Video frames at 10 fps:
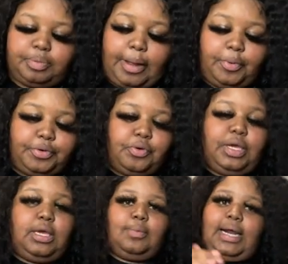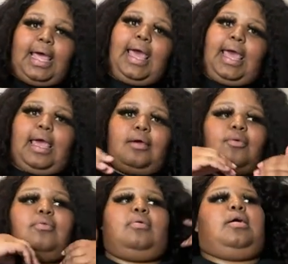pop on your head with a hat
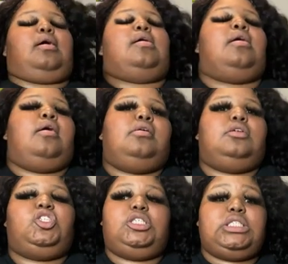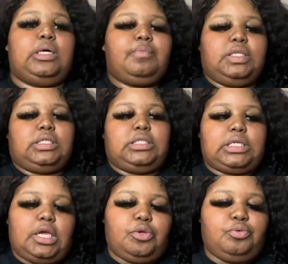or just something to
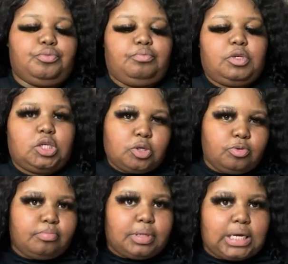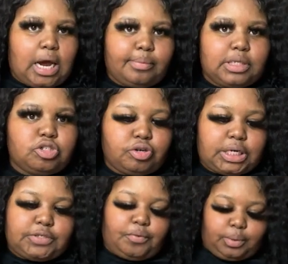say you cute but not really
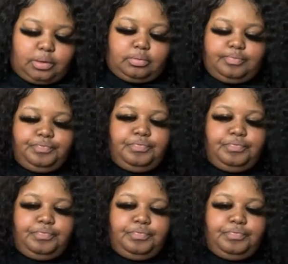dressed for real.